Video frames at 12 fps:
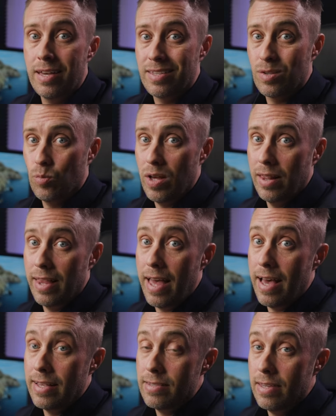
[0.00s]
as well
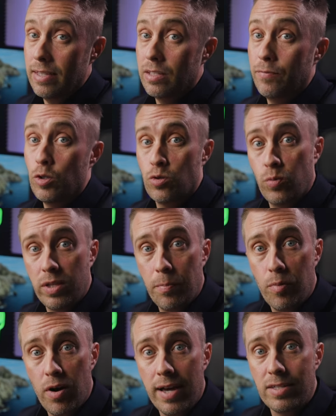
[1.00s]
as interviews with the
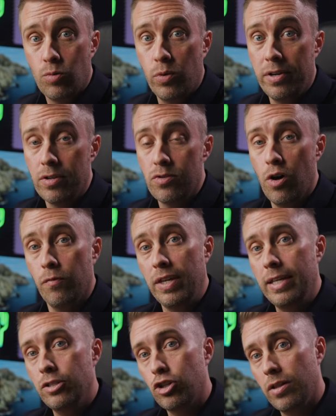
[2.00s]
prize winners of
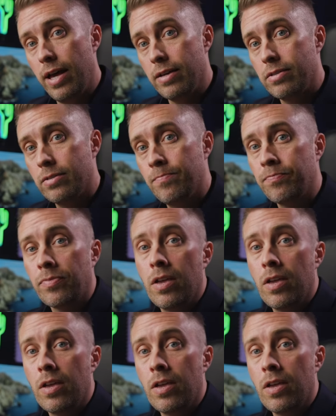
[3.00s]
each class.